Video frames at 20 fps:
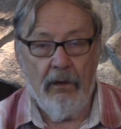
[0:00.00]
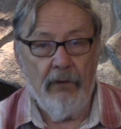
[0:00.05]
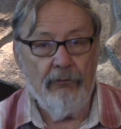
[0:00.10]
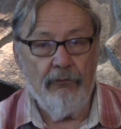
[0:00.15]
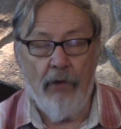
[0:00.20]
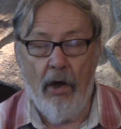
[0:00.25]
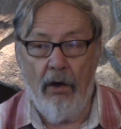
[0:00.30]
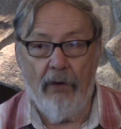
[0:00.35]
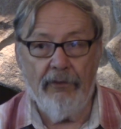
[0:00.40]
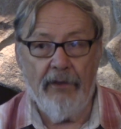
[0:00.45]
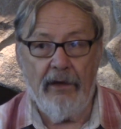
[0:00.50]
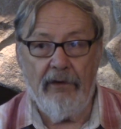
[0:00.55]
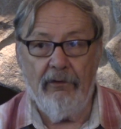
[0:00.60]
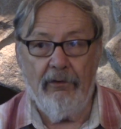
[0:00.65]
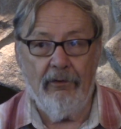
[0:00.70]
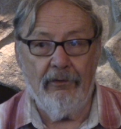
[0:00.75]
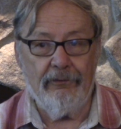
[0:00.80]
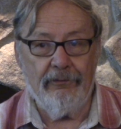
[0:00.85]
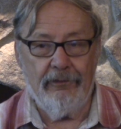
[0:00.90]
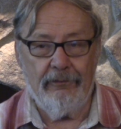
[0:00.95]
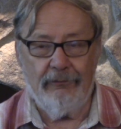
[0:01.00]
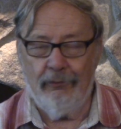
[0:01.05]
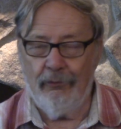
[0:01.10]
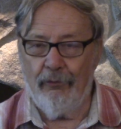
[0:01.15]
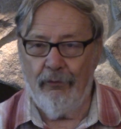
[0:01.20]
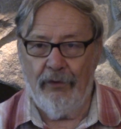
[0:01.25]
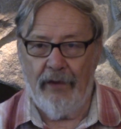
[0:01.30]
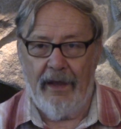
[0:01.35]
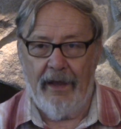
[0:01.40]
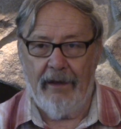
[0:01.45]
No, they don't do
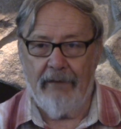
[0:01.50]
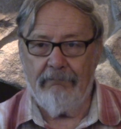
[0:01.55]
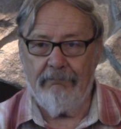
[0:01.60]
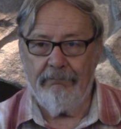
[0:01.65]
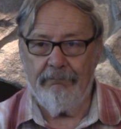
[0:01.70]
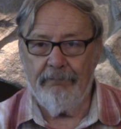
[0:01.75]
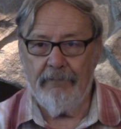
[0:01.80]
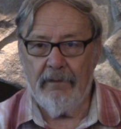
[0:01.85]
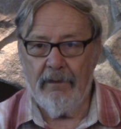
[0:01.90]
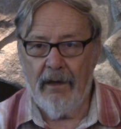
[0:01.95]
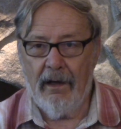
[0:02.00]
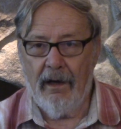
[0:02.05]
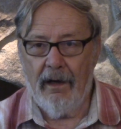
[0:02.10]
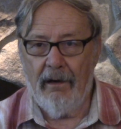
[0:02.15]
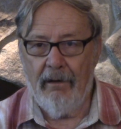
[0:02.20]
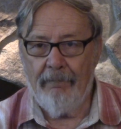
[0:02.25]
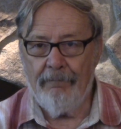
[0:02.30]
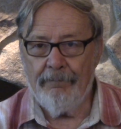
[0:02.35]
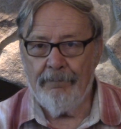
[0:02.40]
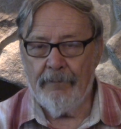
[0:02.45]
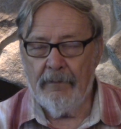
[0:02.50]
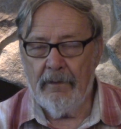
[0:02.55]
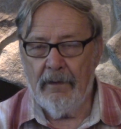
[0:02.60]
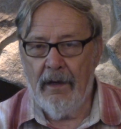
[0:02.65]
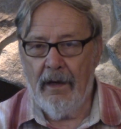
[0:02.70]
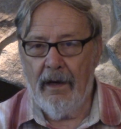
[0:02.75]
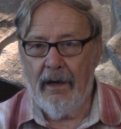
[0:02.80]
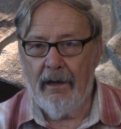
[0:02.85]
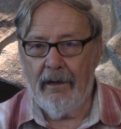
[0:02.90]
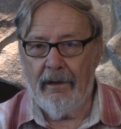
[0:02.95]
that,
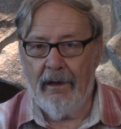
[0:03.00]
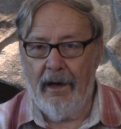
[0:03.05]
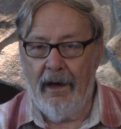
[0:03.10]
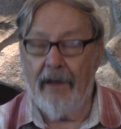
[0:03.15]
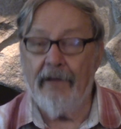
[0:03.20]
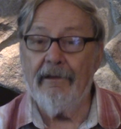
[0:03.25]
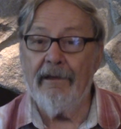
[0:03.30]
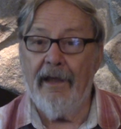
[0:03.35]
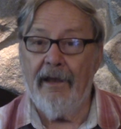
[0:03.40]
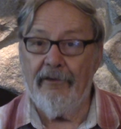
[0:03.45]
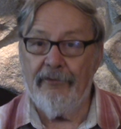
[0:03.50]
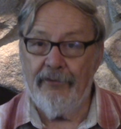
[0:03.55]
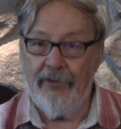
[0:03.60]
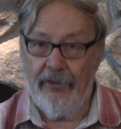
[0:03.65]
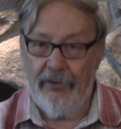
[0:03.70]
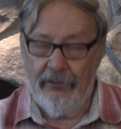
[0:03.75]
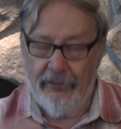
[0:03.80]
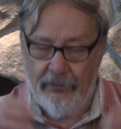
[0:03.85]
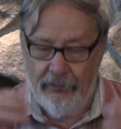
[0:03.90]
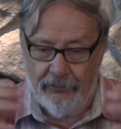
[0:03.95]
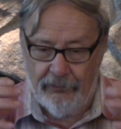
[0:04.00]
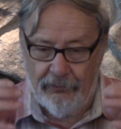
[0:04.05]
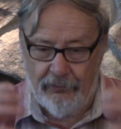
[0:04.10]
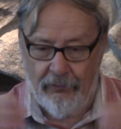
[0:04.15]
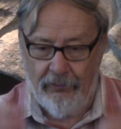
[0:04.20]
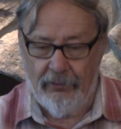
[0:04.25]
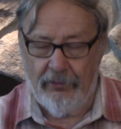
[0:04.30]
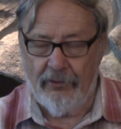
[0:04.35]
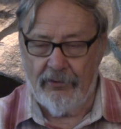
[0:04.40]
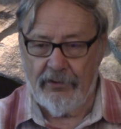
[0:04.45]
unless those
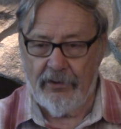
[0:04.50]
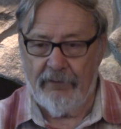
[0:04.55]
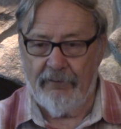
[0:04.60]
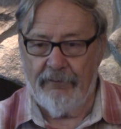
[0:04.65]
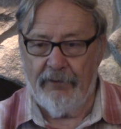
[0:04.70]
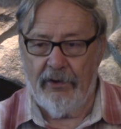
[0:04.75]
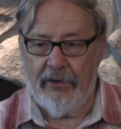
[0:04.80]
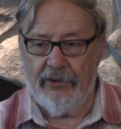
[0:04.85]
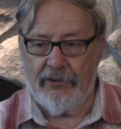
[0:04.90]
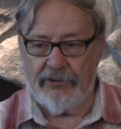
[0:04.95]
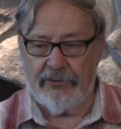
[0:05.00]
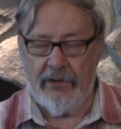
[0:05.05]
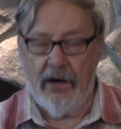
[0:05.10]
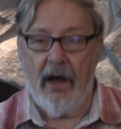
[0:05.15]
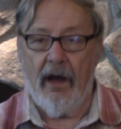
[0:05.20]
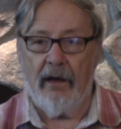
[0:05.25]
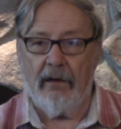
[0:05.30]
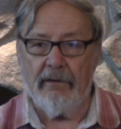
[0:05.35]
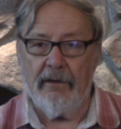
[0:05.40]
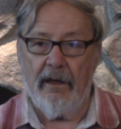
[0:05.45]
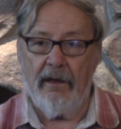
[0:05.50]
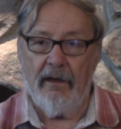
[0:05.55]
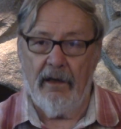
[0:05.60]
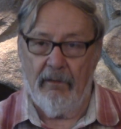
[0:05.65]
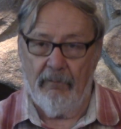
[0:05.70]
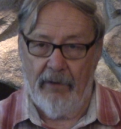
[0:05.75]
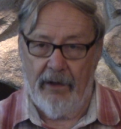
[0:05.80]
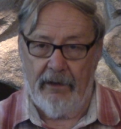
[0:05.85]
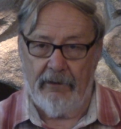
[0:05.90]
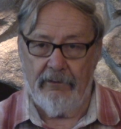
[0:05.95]
odors are very strong, then they
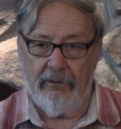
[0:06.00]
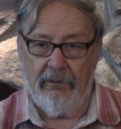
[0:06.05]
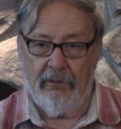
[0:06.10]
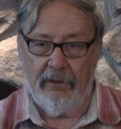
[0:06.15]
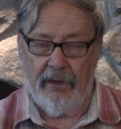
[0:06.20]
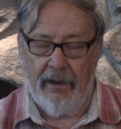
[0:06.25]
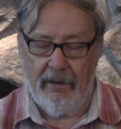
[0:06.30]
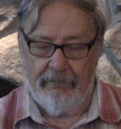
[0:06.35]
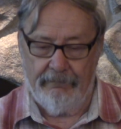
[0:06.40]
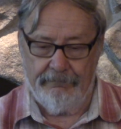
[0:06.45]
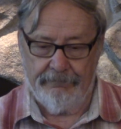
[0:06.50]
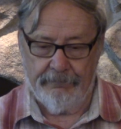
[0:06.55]
might do that.